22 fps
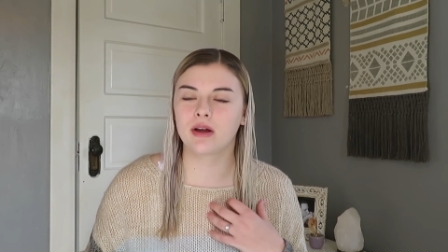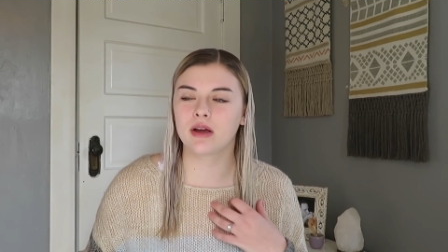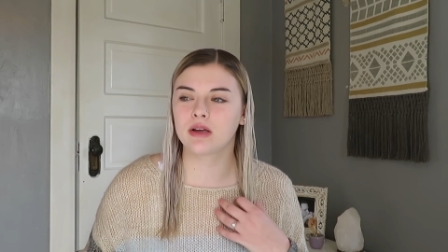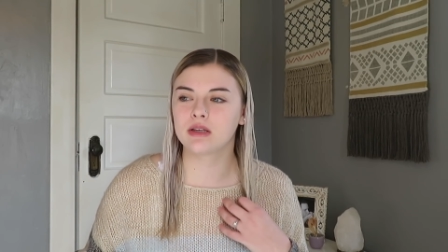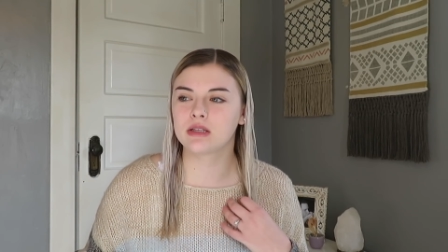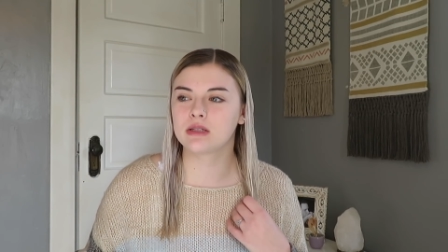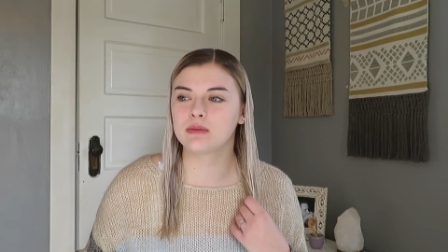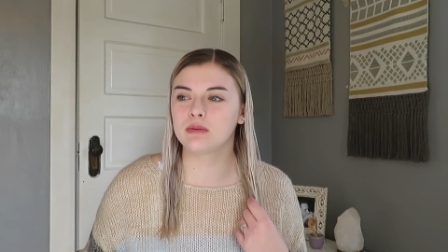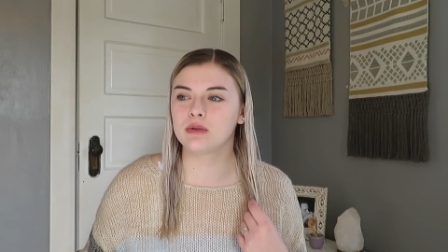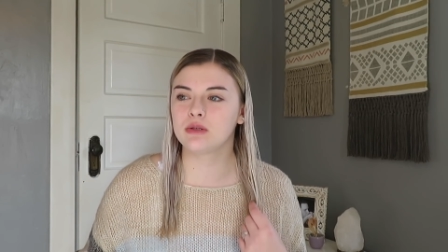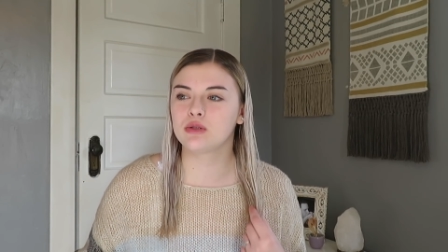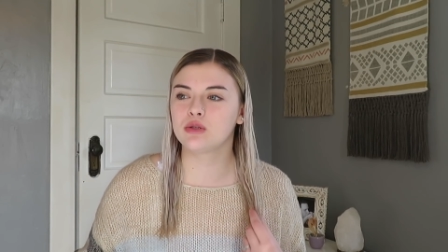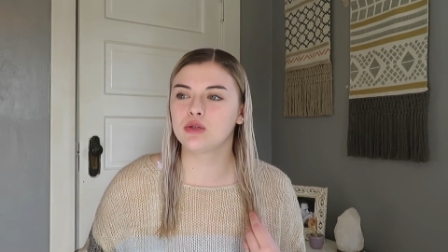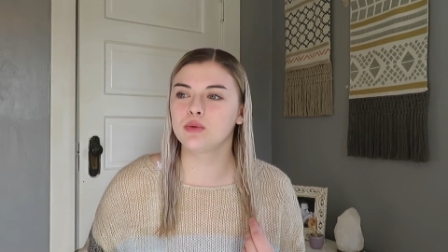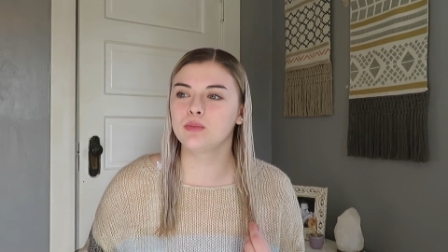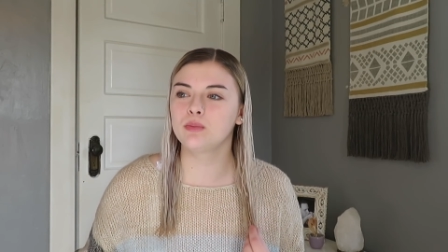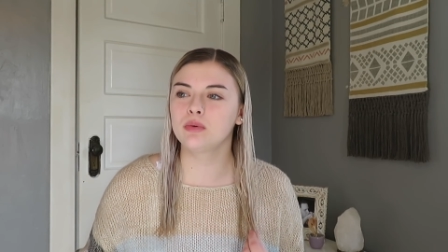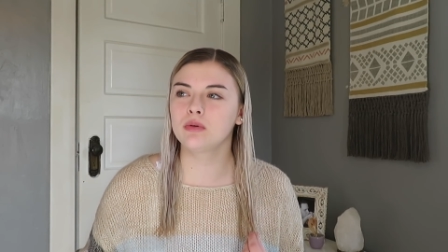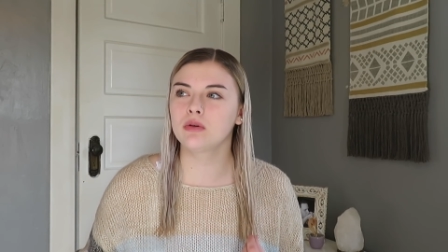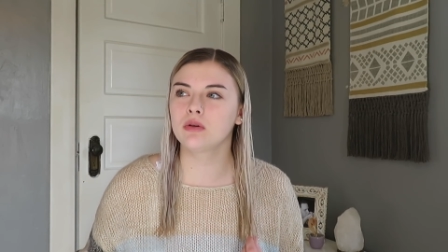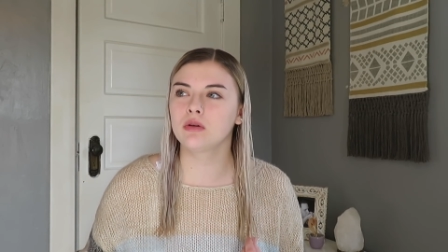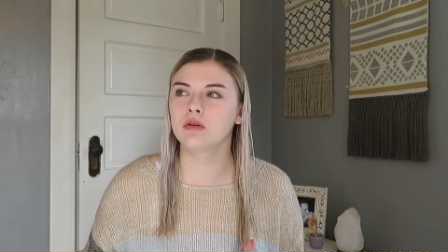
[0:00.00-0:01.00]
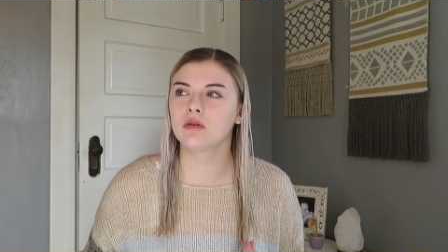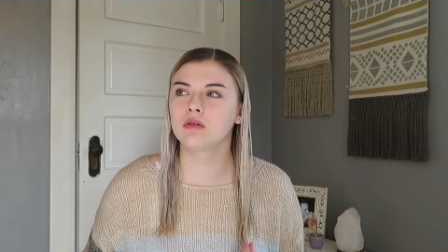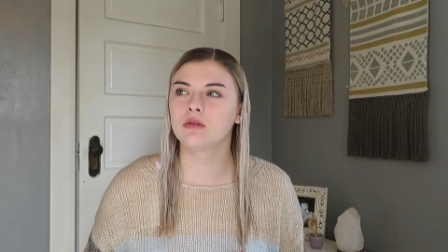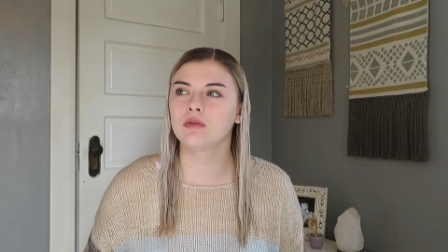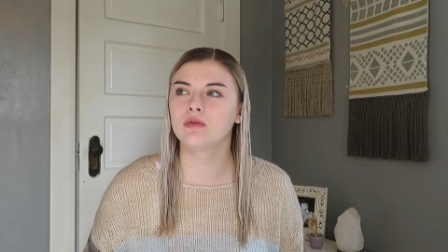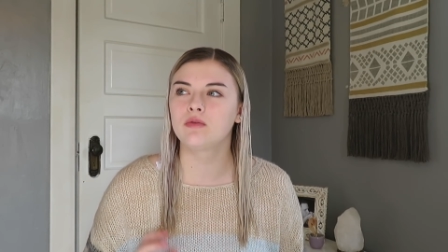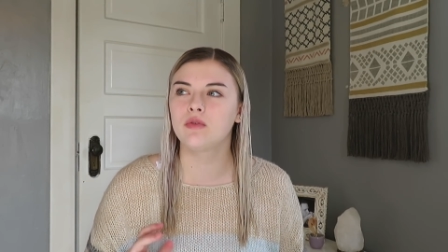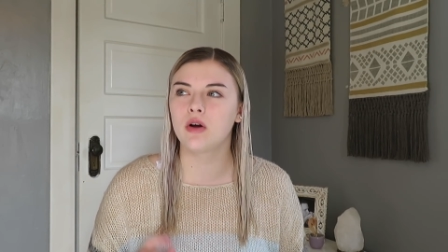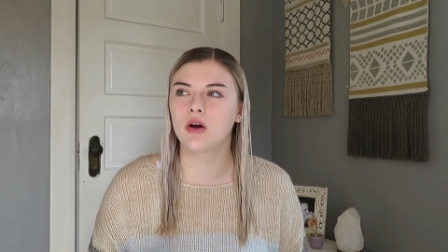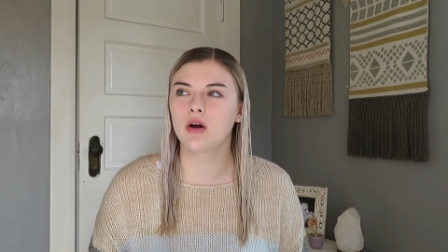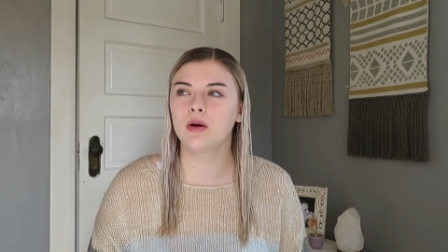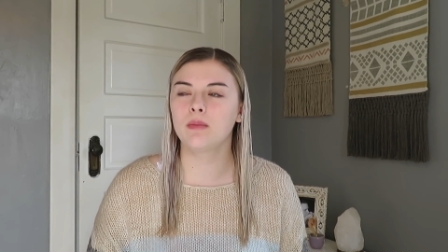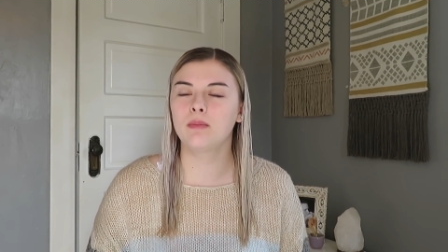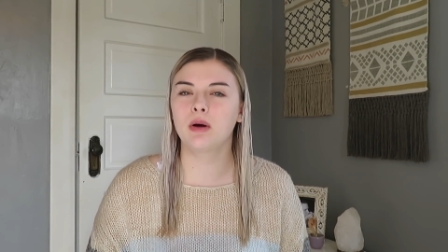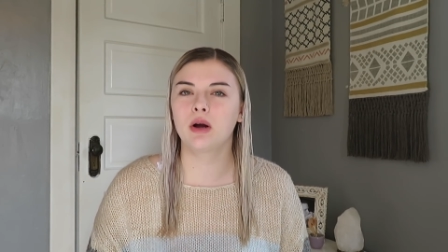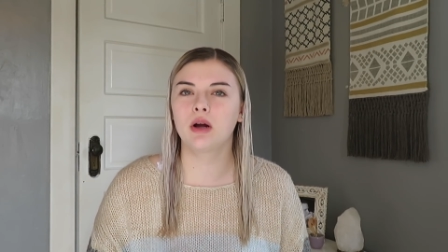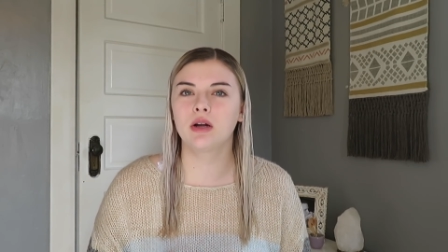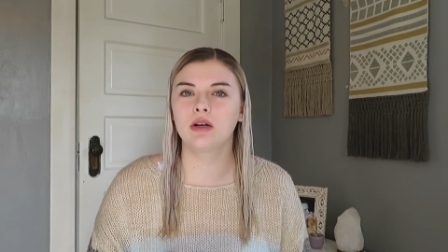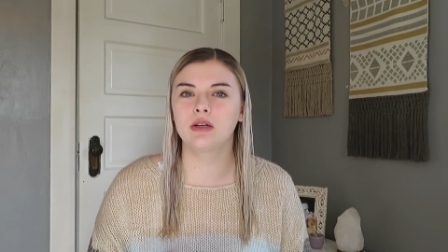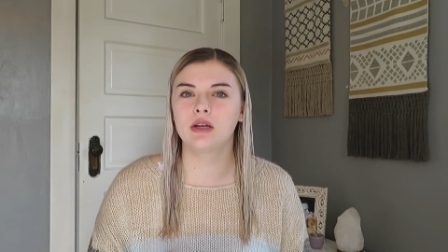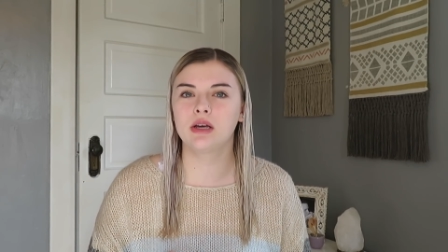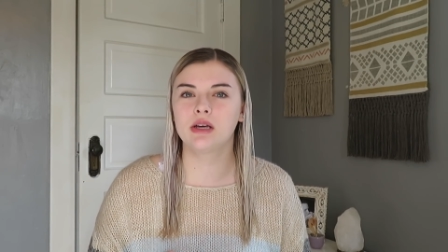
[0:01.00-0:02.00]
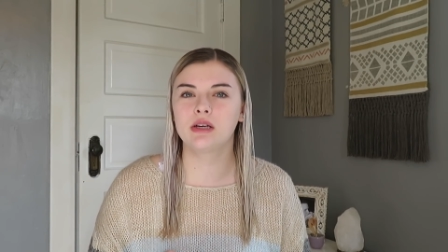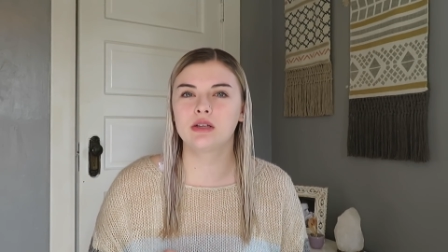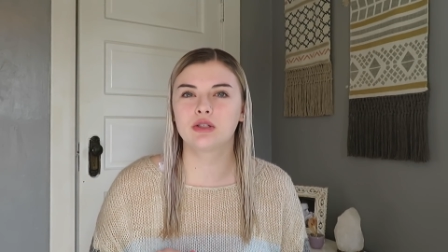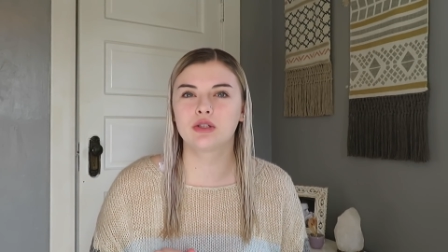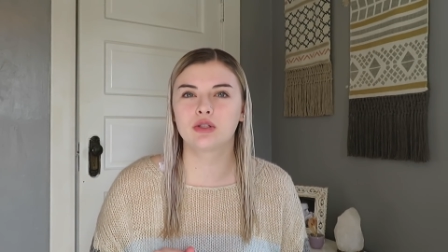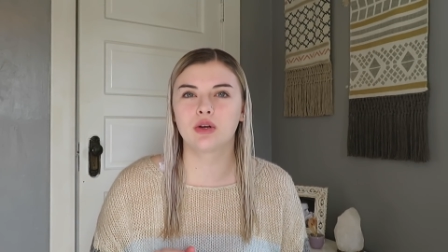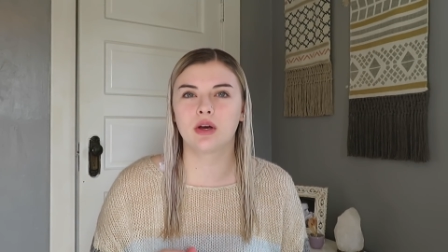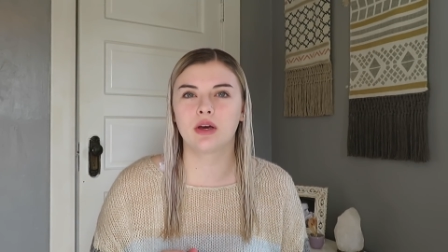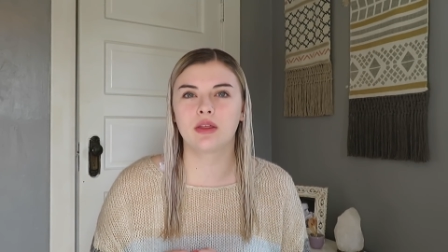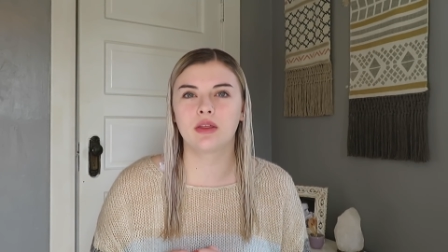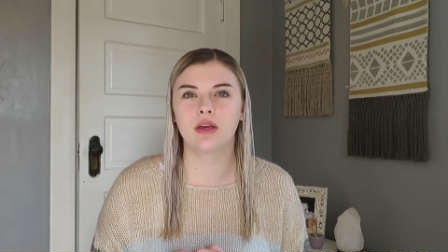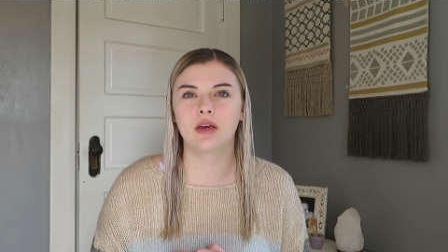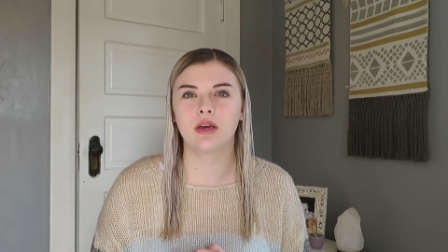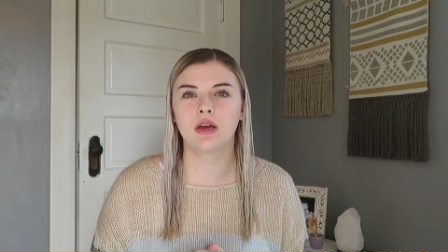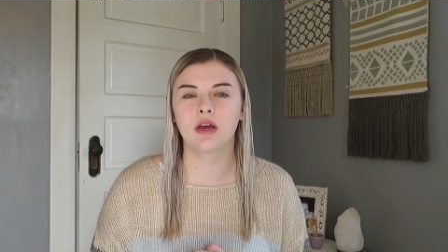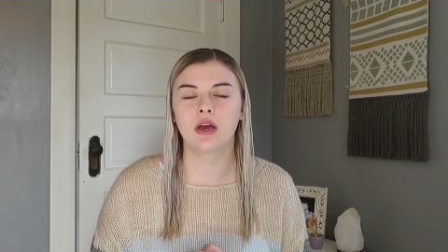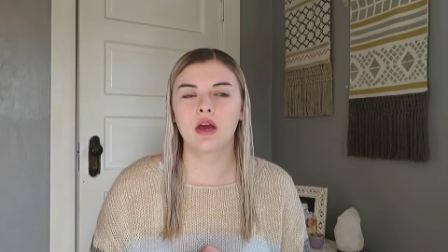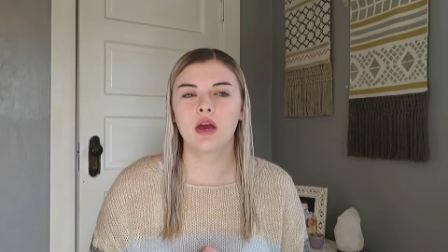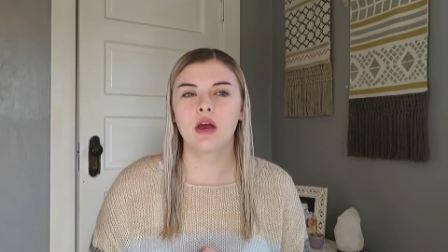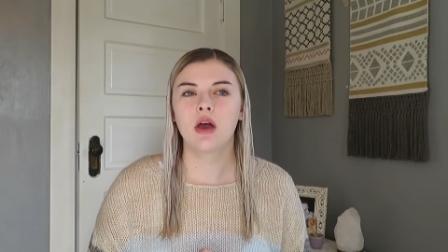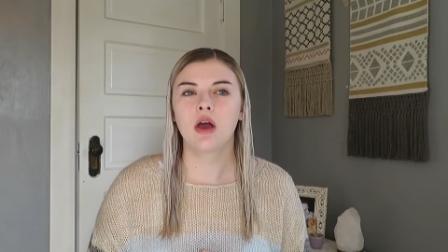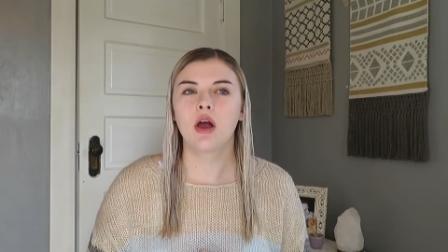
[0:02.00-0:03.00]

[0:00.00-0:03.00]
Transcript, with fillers: kids to be super far apart in age, so I think